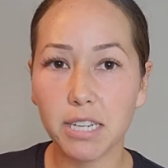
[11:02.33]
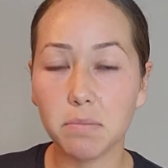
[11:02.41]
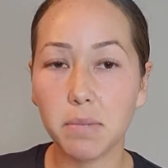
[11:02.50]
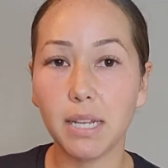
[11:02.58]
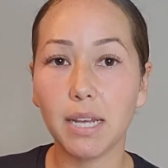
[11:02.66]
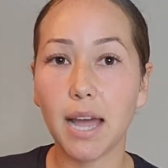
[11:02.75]

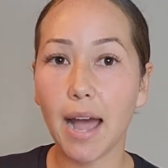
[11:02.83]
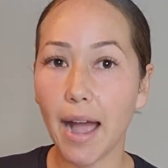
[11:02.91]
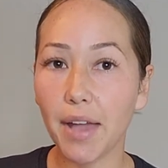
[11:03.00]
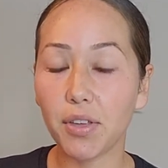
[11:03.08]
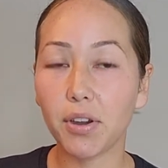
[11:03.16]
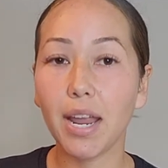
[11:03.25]
me
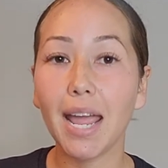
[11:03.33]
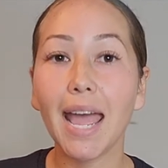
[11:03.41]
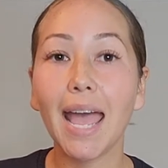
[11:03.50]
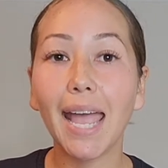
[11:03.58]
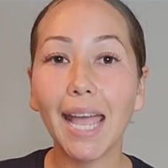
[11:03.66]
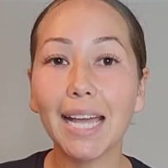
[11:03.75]
either.
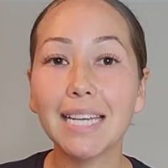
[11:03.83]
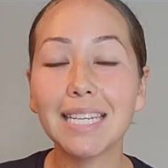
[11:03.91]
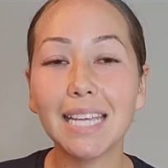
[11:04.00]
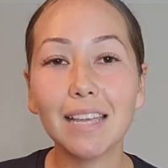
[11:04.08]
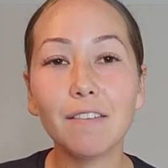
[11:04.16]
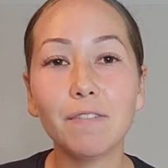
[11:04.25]
And
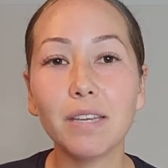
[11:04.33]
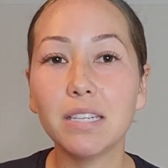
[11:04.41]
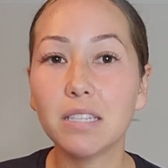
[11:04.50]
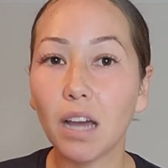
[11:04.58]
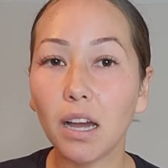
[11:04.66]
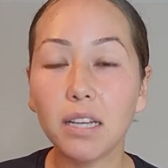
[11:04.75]
if it
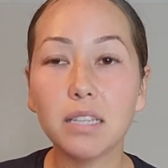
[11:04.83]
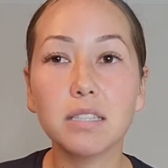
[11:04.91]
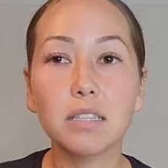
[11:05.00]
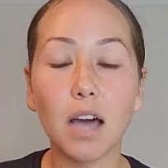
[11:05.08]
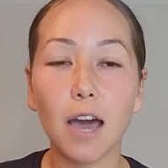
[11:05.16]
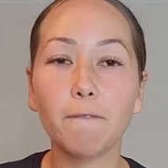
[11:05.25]
does,
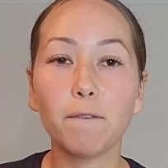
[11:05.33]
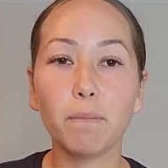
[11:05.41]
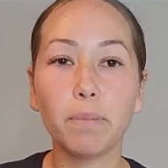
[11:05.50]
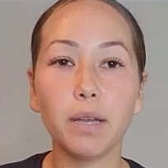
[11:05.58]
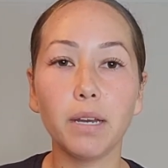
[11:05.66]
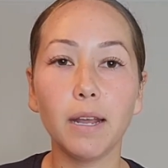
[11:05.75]
God
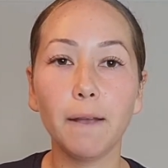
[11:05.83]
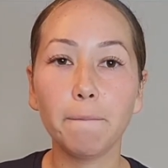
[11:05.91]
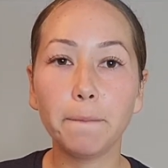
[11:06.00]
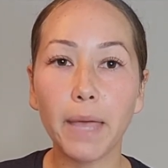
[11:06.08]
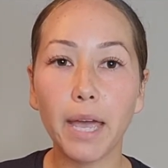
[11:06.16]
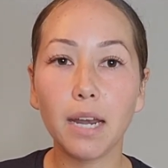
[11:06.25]
forbid,
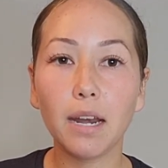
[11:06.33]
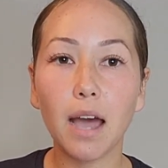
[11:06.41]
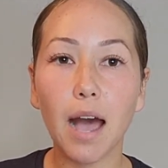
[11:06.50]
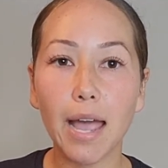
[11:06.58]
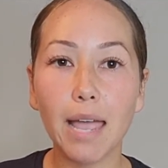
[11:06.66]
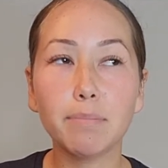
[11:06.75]
then
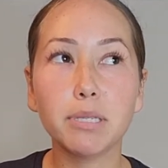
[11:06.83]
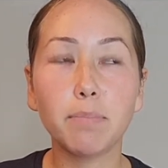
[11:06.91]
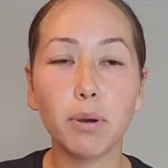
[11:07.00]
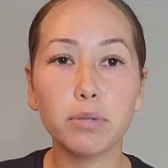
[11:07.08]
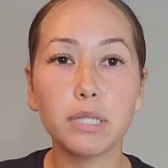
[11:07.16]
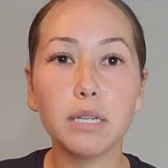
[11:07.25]
I am
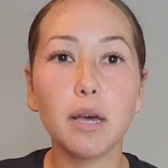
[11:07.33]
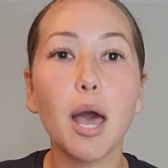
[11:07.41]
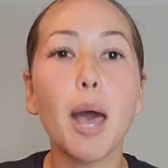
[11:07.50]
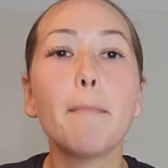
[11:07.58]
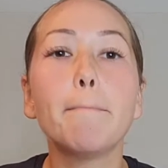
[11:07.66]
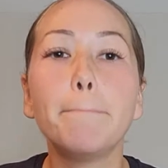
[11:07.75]
supposed to
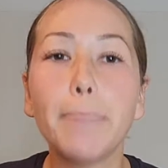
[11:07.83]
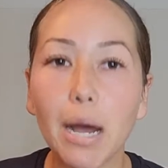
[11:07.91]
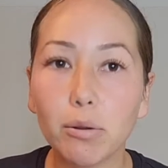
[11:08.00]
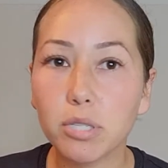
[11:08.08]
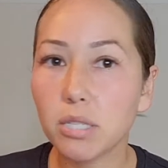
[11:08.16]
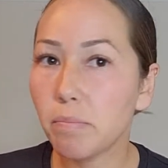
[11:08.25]

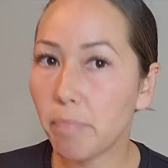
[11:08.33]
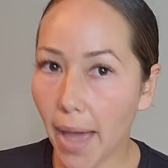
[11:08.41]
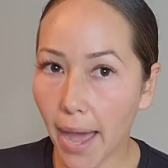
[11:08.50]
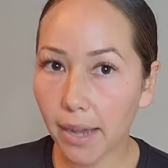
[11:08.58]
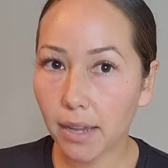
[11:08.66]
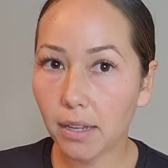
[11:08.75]
bounce
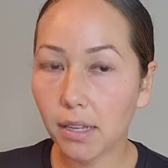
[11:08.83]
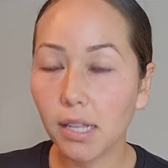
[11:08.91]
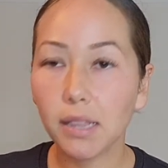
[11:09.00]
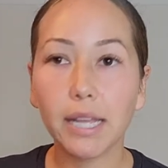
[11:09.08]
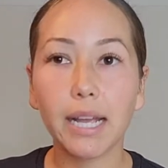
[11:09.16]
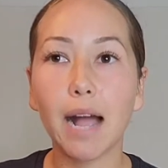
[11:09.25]
back.
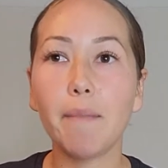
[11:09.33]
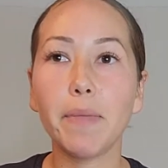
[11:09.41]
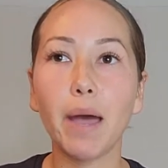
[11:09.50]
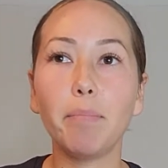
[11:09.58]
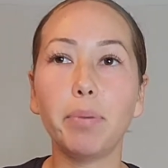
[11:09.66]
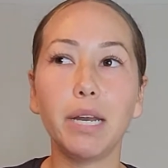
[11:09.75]
Like, I'm
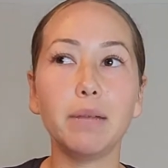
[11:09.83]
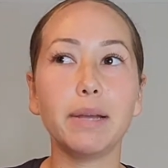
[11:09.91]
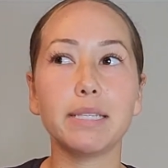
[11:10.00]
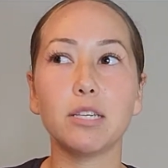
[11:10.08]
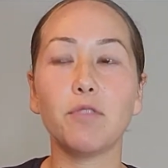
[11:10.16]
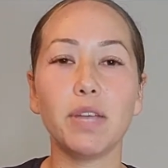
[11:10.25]
not putting
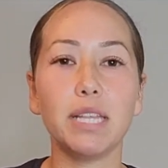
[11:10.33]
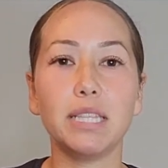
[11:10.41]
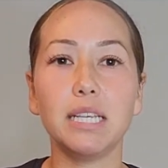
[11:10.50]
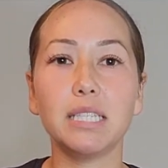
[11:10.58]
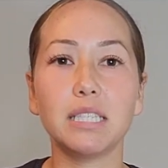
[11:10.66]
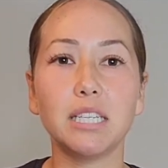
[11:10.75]
myself in
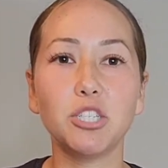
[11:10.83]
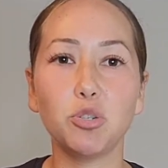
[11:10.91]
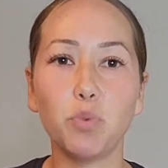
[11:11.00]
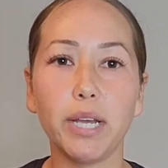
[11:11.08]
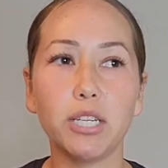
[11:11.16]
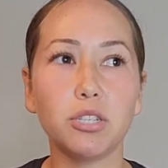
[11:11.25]
these
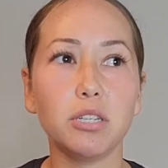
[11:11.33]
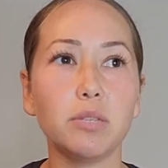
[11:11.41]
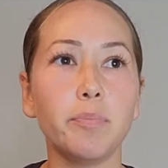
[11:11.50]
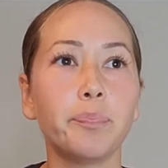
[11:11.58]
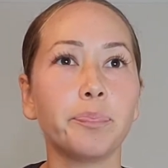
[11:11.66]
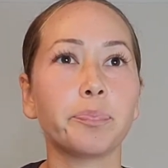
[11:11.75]
situations
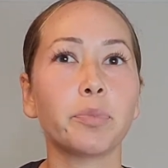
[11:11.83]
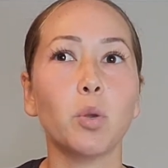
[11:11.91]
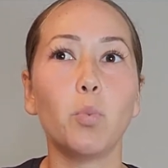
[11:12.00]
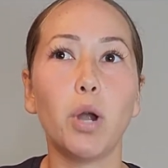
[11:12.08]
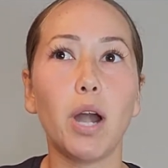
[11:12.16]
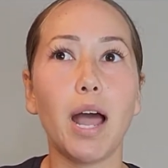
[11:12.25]

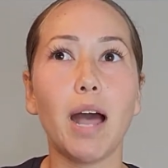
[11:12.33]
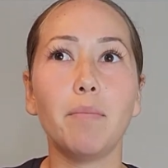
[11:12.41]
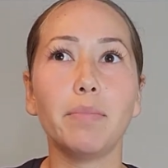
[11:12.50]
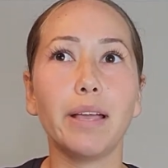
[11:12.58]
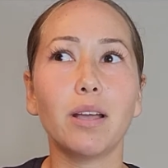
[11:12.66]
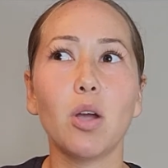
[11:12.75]
where I'm
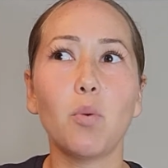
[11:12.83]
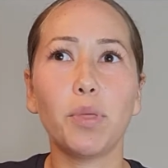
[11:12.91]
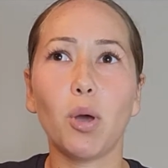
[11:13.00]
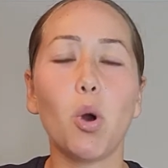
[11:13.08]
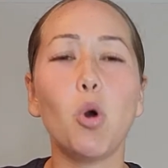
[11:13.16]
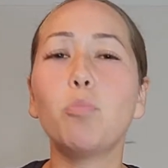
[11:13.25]
like with
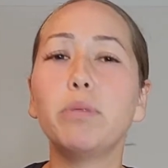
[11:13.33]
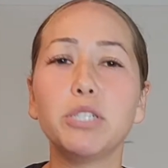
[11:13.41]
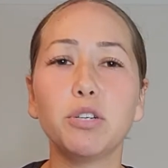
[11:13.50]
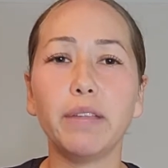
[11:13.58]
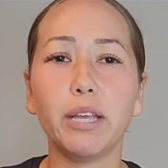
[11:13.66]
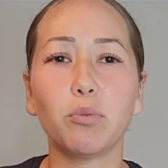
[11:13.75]
a whole bunch
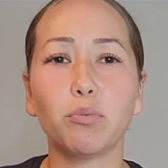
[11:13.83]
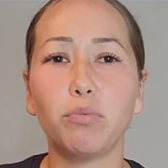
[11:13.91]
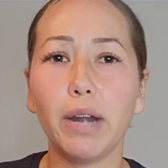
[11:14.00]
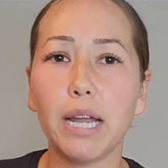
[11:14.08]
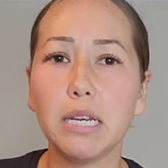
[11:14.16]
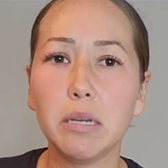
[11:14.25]
of like
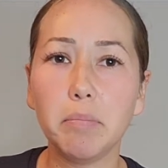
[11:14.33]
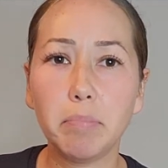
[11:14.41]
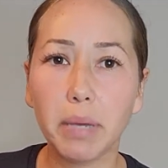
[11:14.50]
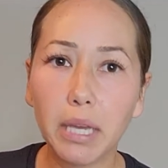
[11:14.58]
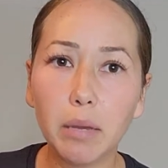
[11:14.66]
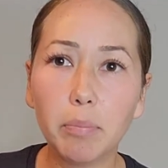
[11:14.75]
random
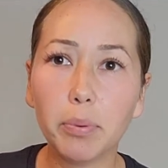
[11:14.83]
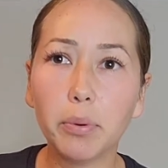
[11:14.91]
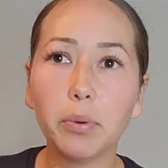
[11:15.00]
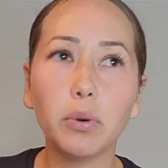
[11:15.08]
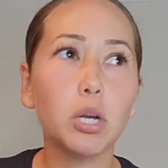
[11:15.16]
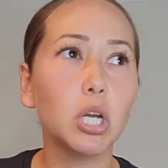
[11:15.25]

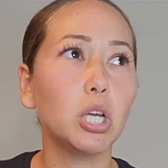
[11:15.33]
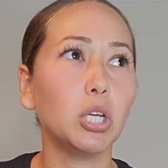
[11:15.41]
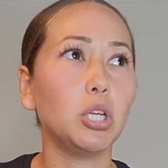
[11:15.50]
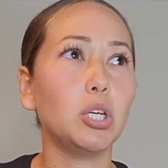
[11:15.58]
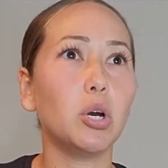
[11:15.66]
people, in